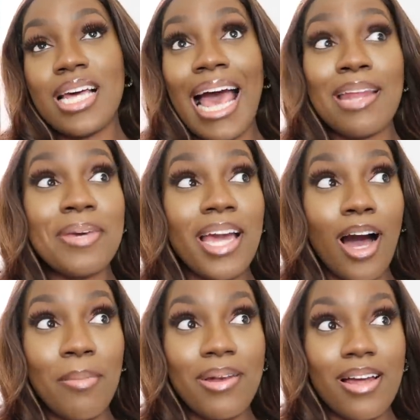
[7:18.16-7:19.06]
had me
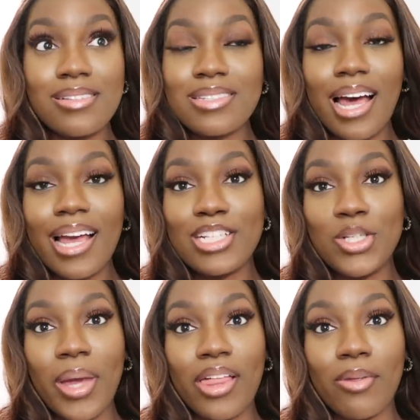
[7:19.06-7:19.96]
up last night
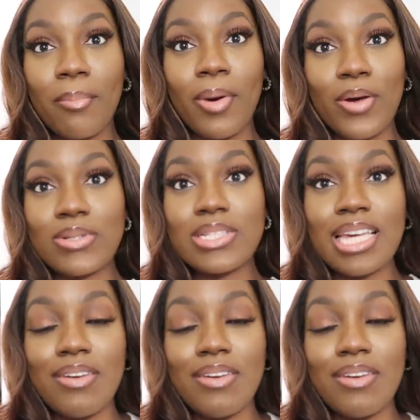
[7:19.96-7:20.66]
doing the most,